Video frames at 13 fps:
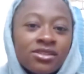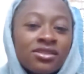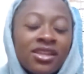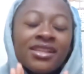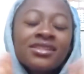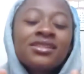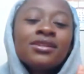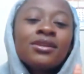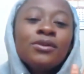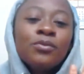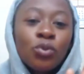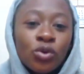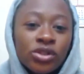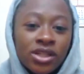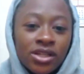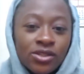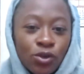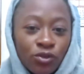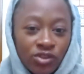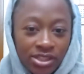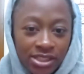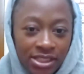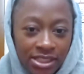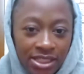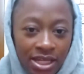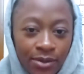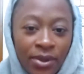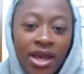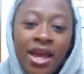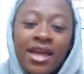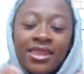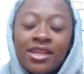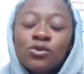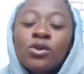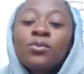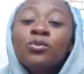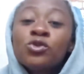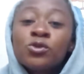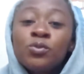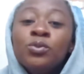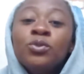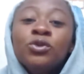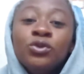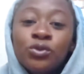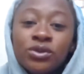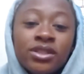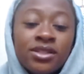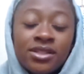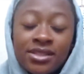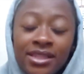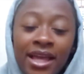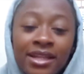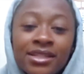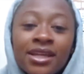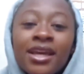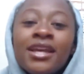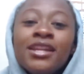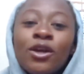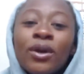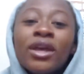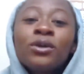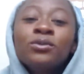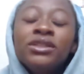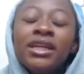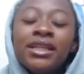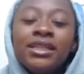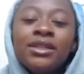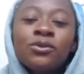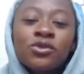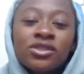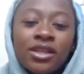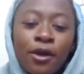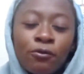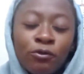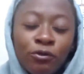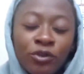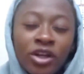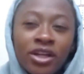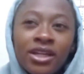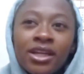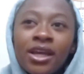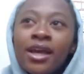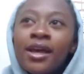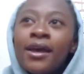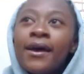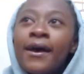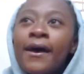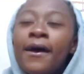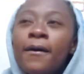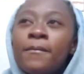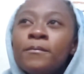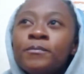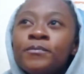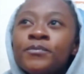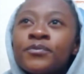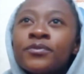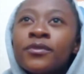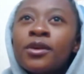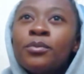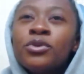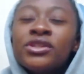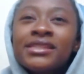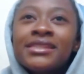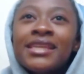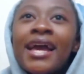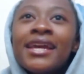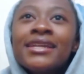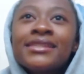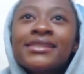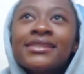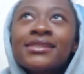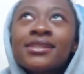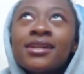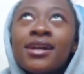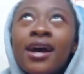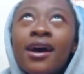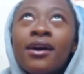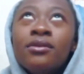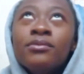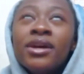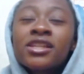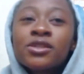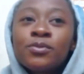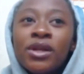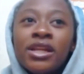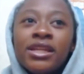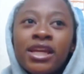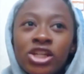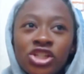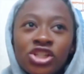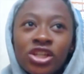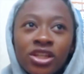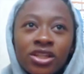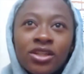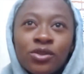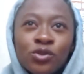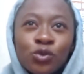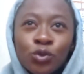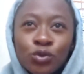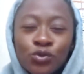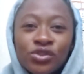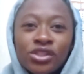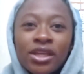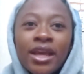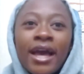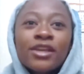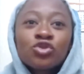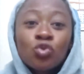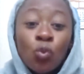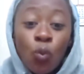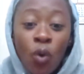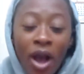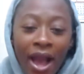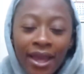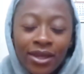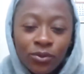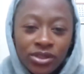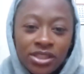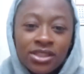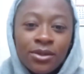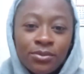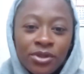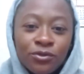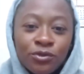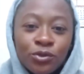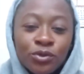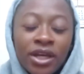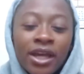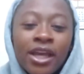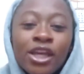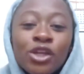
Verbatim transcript: So that's the importance of a CDM, and that's what most people don't understand. Now, El Nini was a very um, precise um, explanation, so to say, as to why we need a midfielder.